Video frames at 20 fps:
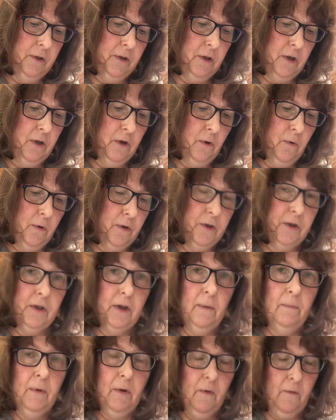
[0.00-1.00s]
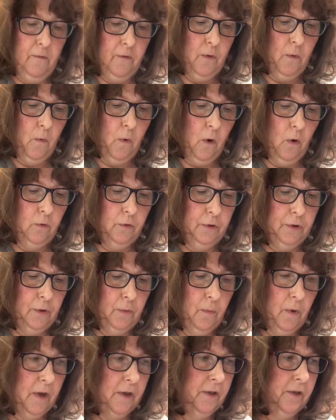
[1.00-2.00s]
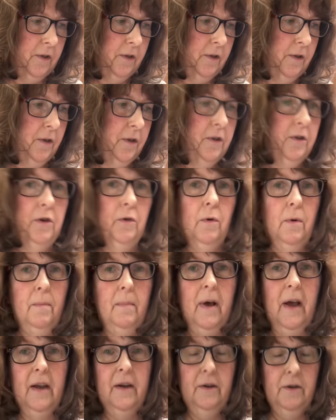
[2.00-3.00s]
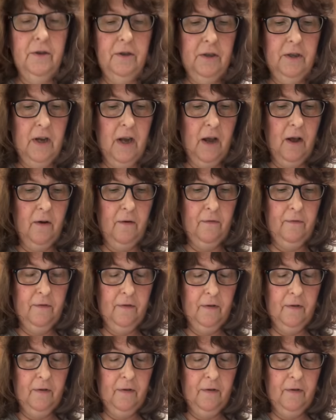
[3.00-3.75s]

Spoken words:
to do, or some of you older ones can do it by yourself.